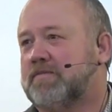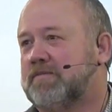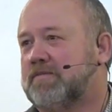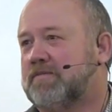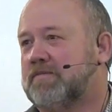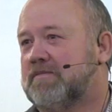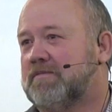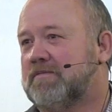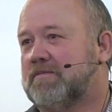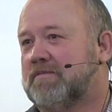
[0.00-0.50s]

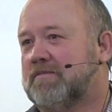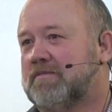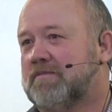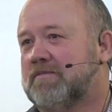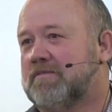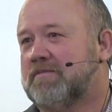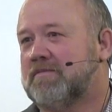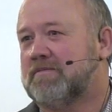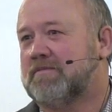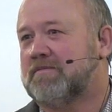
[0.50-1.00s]

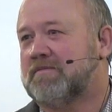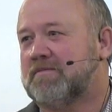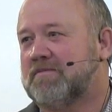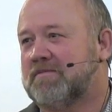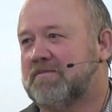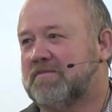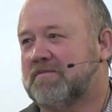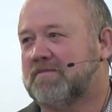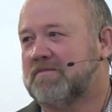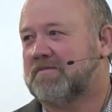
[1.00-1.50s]

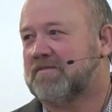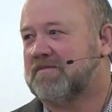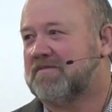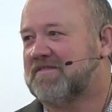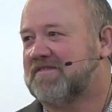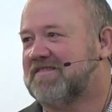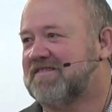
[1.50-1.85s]
No one is speaking in this clip.